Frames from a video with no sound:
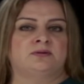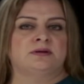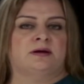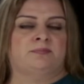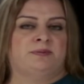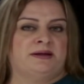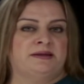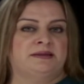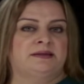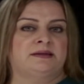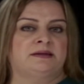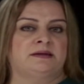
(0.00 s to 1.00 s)
applying
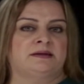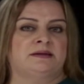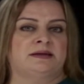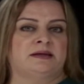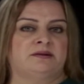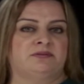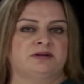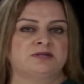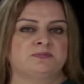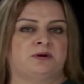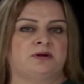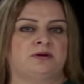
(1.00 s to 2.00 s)
the negative
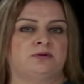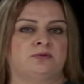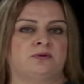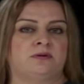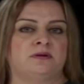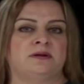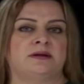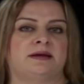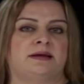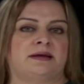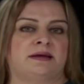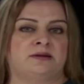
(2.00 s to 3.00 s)
exponent rule
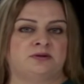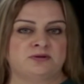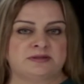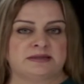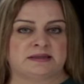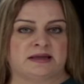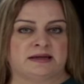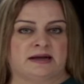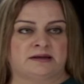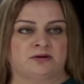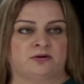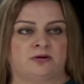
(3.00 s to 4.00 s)
and using the
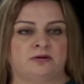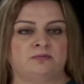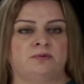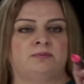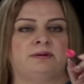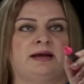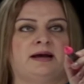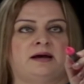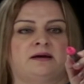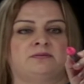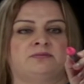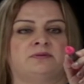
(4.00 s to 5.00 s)
radical, we will
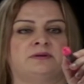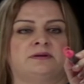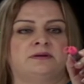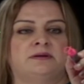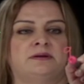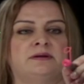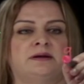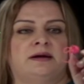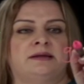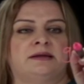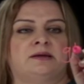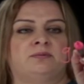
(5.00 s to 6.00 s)
have an
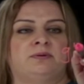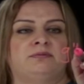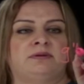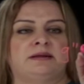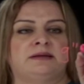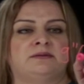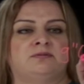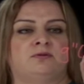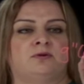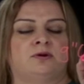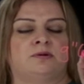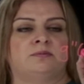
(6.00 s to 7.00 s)
equivalent
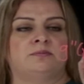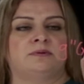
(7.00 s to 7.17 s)
form.